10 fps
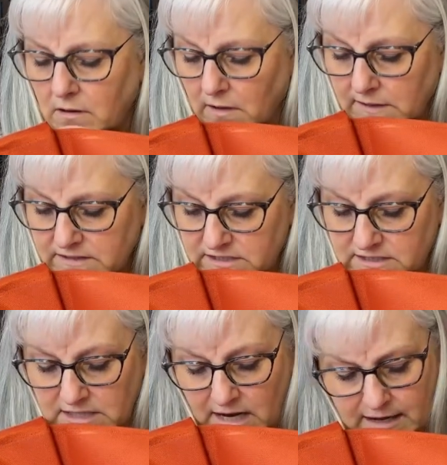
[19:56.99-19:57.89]
I
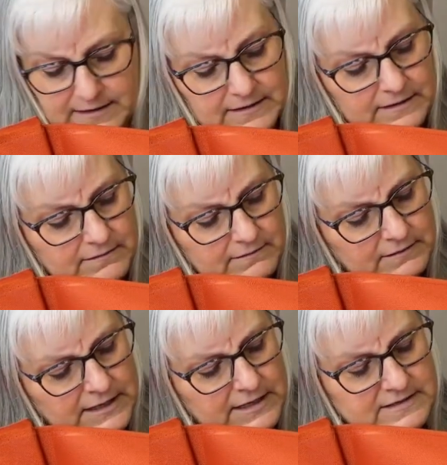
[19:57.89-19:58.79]
just
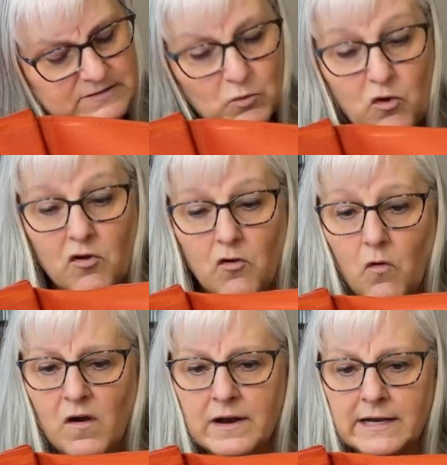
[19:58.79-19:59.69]
needed some more,
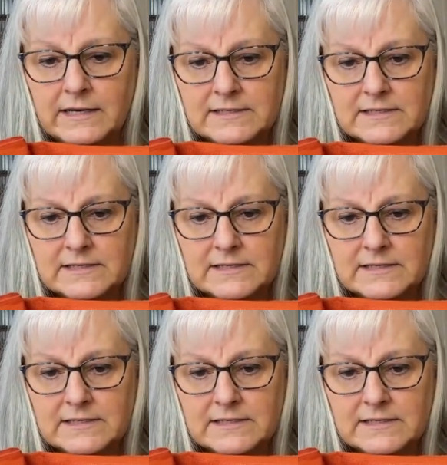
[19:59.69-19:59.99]
or it is